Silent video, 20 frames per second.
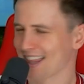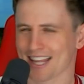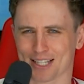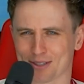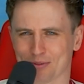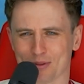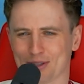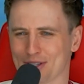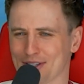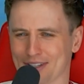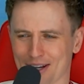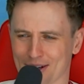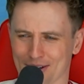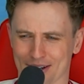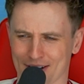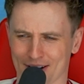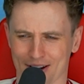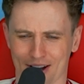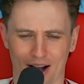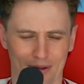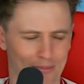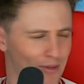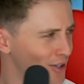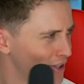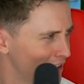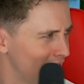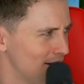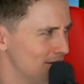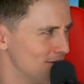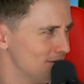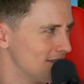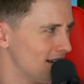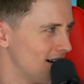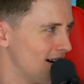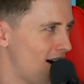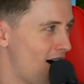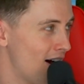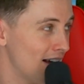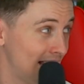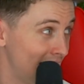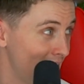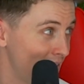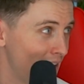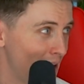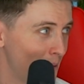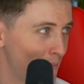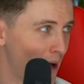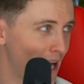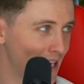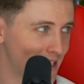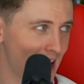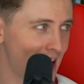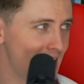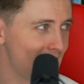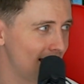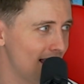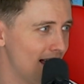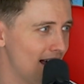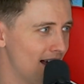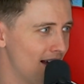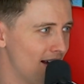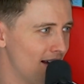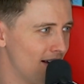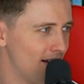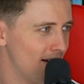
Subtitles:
No. I'm a good loser. I give it, but I take it.